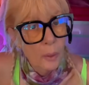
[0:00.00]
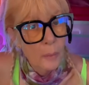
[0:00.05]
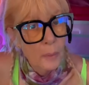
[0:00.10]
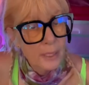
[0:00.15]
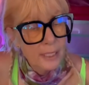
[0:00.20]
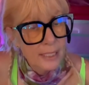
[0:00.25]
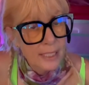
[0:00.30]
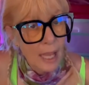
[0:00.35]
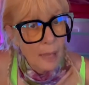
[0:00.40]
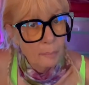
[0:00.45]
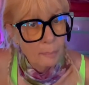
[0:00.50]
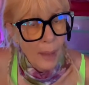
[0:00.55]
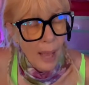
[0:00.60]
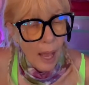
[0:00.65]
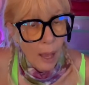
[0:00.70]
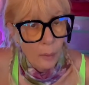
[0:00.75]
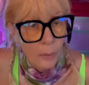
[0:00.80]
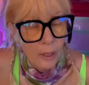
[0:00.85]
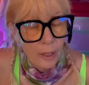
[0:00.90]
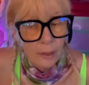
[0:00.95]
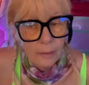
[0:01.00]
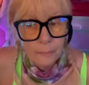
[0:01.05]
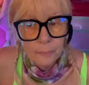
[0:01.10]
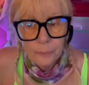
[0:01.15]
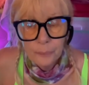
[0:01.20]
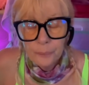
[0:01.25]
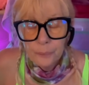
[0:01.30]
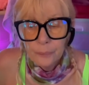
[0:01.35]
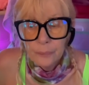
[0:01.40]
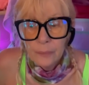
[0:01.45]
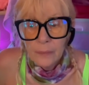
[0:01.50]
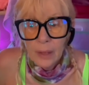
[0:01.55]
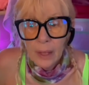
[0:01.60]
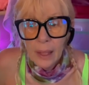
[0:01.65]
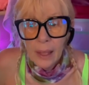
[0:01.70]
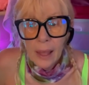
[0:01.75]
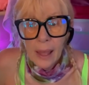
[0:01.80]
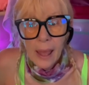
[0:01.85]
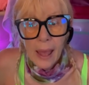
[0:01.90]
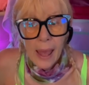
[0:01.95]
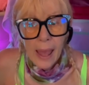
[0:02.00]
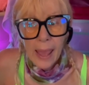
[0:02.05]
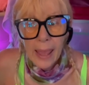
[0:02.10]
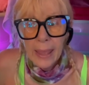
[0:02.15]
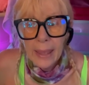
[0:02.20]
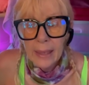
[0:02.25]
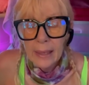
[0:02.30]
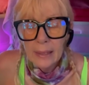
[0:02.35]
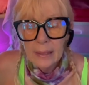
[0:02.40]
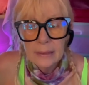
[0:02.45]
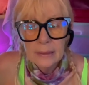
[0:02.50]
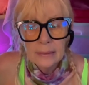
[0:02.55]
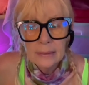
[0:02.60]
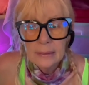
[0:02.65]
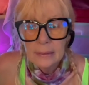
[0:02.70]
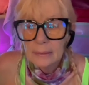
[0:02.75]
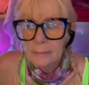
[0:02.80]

It was SetPower. And